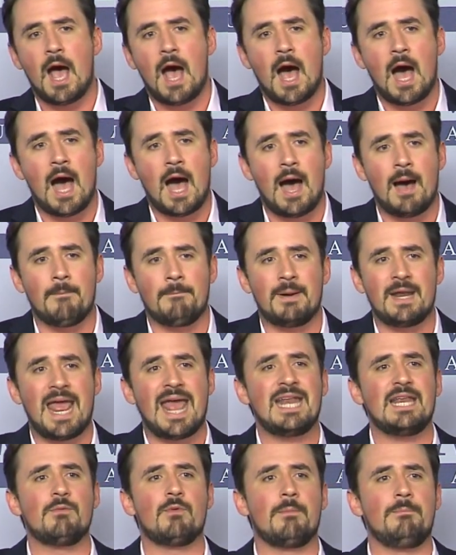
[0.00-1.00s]
Uh, but
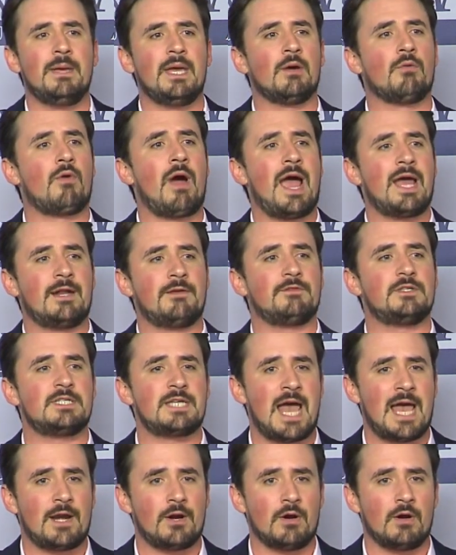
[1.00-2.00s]
anyone being right of
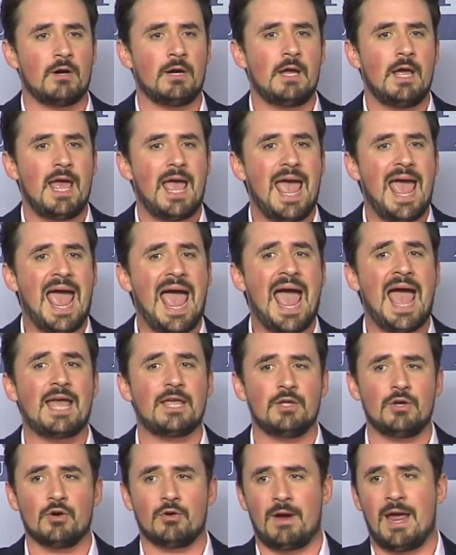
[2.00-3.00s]
center
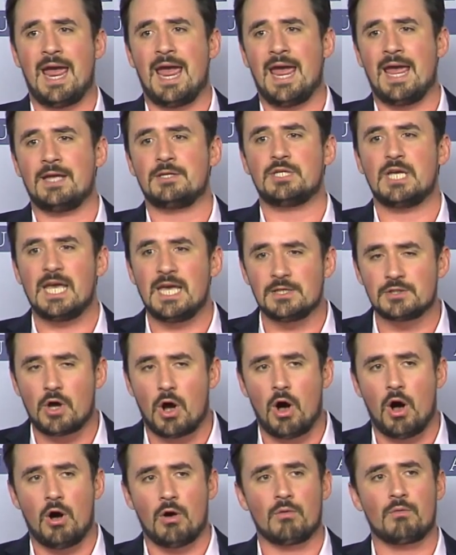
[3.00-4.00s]
at your age is
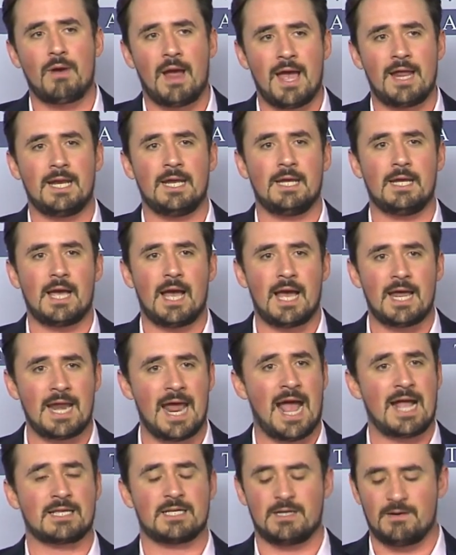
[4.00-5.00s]
already an
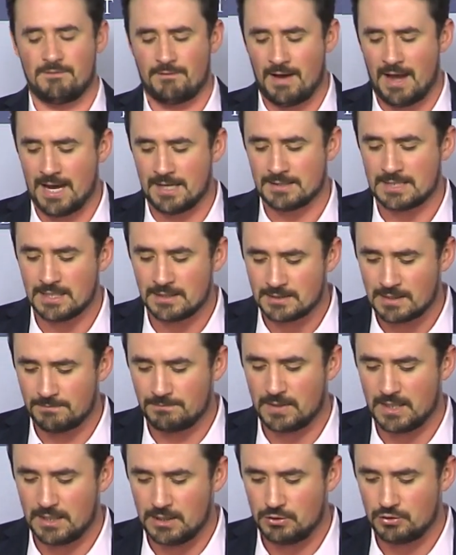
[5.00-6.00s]
act of defiance and
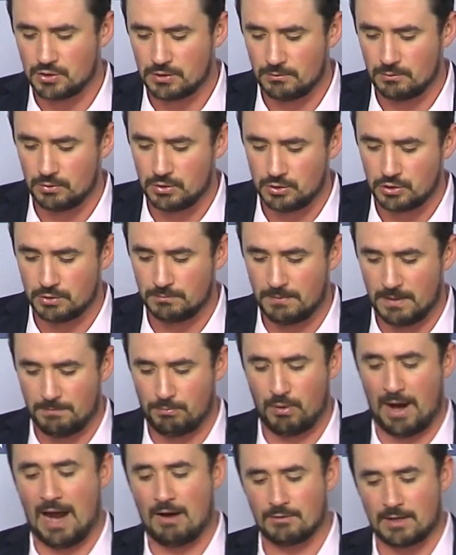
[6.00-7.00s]
something you should you should be
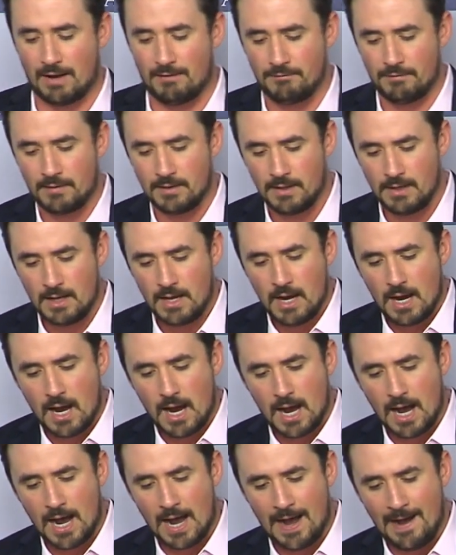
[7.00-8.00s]
proud
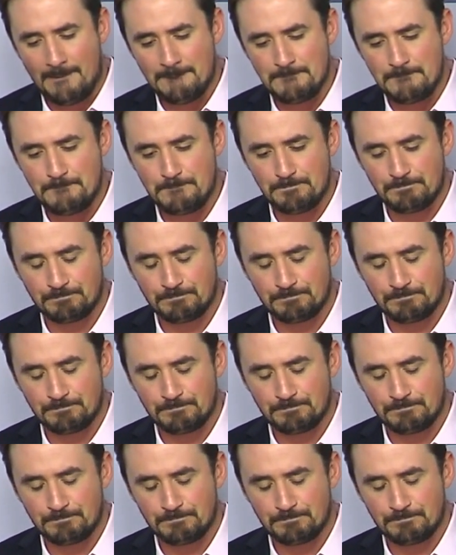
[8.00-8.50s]
of. Um,